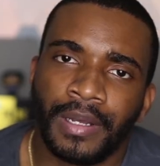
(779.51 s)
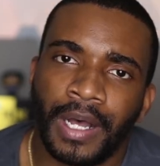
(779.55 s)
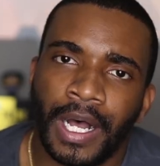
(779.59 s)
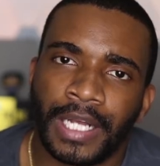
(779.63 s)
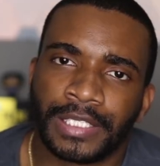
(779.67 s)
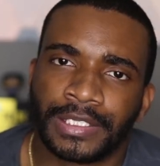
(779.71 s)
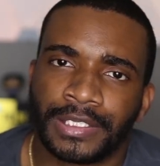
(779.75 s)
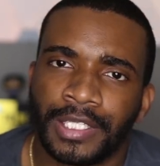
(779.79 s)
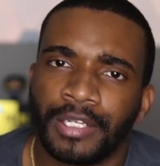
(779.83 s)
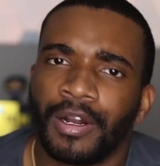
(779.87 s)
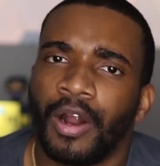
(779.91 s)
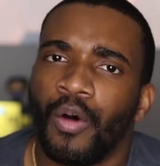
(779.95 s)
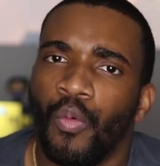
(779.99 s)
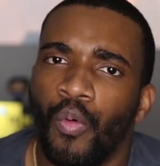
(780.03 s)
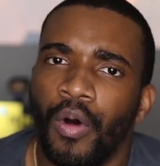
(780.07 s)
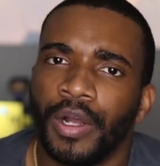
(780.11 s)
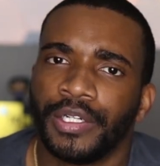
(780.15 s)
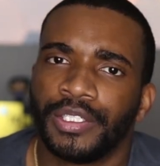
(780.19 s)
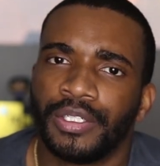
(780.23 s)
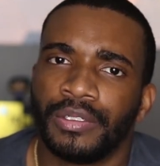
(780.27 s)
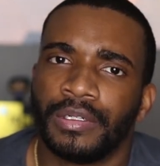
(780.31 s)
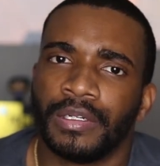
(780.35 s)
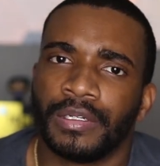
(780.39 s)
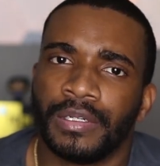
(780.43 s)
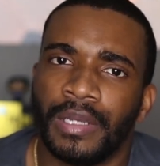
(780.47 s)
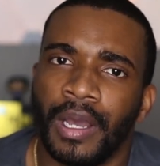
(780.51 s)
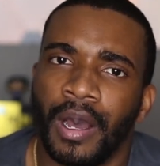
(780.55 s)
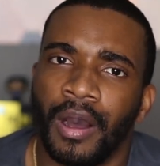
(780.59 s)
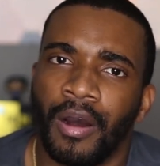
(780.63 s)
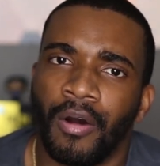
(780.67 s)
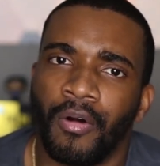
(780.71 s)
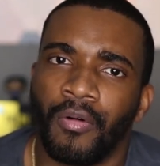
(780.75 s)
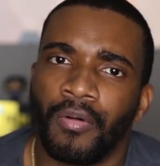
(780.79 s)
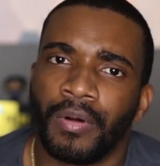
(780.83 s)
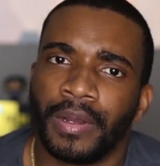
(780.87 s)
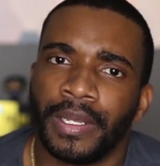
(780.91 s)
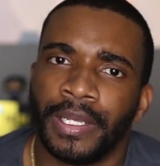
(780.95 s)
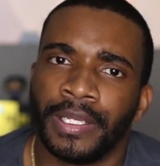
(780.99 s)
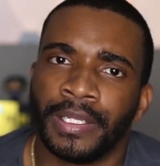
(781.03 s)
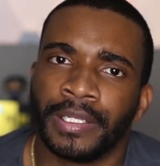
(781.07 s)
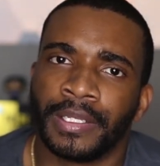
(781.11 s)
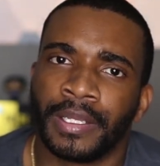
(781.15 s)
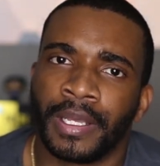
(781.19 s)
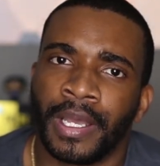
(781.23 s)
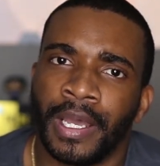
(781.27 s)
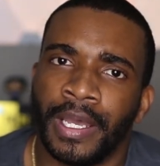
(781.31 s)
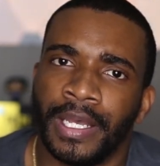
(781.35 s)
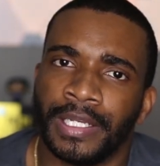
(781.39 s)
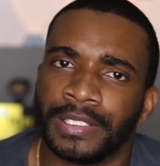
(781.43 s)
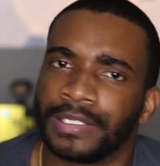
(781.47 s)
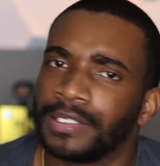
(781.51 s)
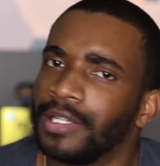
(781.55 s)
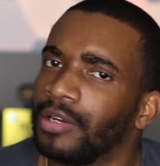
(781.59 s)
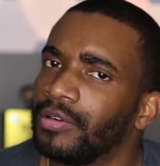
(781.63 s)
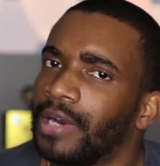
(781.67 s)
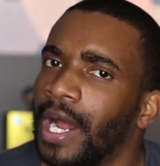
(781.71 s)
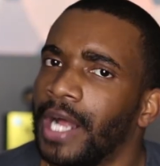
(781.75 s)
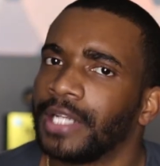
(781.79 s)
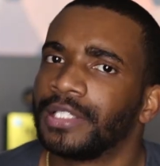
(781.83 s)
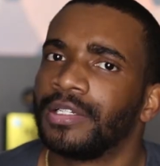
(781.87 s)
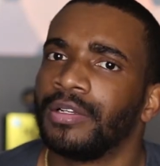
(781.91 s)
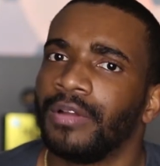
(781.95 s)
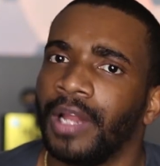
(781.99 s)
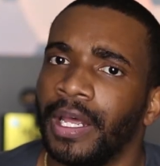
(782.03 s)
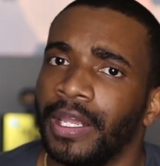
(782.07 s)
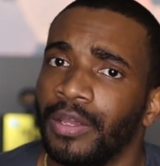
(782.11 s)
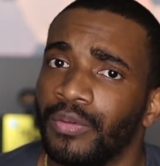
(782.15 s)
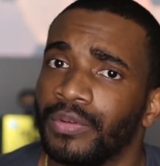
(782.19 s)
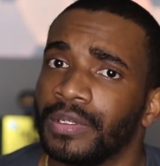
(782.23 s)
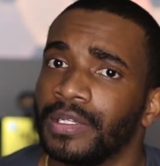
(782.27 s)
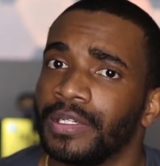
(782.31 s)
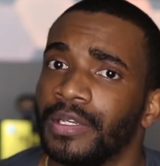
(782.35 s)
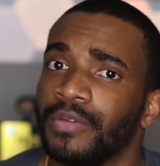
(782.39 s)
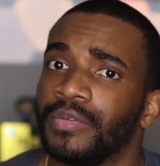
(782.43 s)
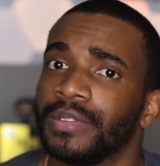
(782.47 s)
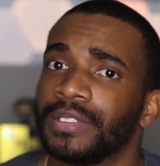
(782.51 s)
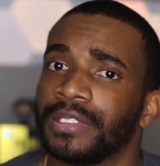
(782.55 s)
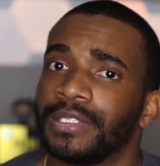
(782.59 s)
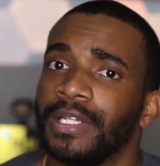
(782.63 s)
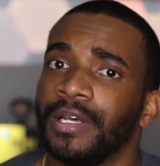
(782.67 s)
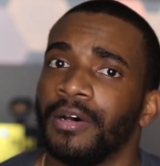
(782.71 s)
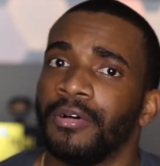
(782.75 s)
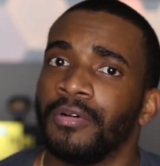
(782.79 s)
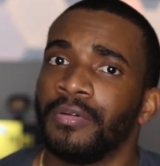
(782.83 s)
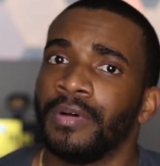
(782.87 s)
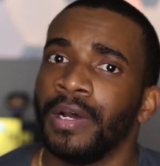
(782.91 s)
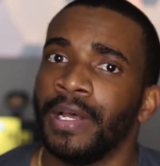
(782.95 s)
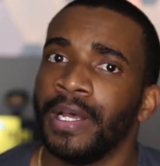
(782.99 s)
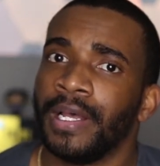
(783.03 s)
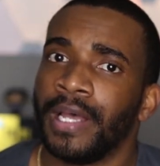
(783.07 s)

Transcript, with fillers: I still don't want you to go. It, it's still not too late. You can you can still